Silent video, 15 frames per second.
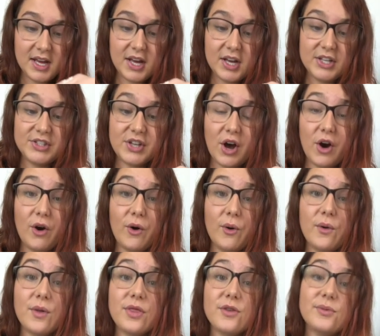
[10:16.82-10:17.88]
So
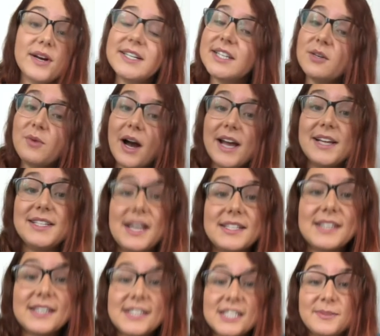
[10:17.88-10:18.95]
the reason why it does
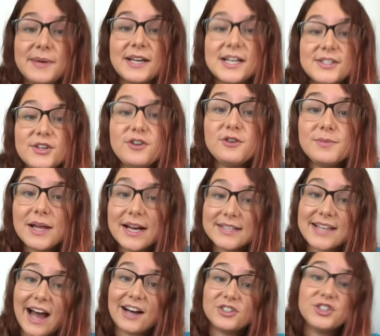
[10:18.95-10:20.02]
this is because Oobleck's
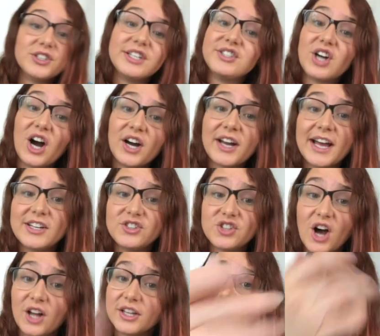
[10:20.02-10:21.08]
actually not a
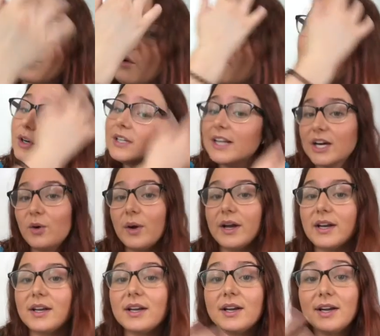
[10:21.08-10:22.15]
solid or liquid,
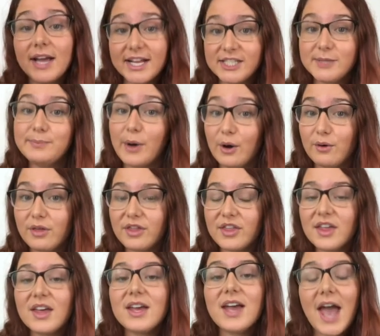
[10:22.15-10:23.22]
it's both.
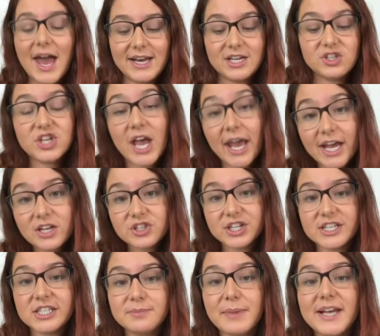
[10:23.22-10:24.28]
And it
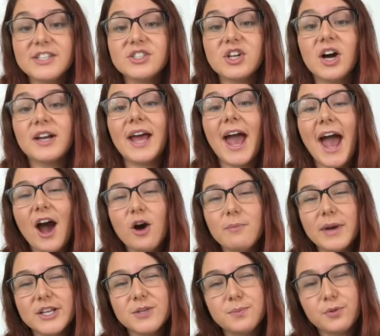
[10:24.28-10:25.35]
changes based on how
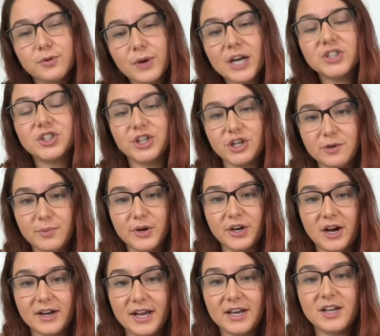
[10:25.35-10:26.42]
much pressure you put
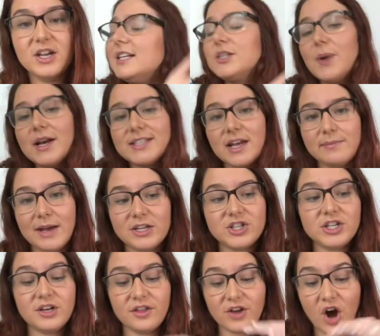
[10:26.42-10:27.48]
on it. So as I
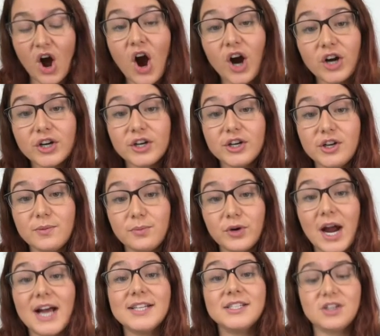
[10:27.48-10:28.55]
mentioned, the harder you
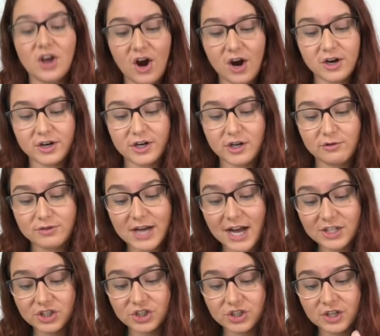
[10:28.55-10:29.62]
press, the harder you
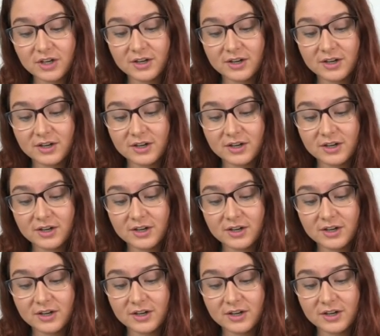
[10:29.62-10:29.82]
touch,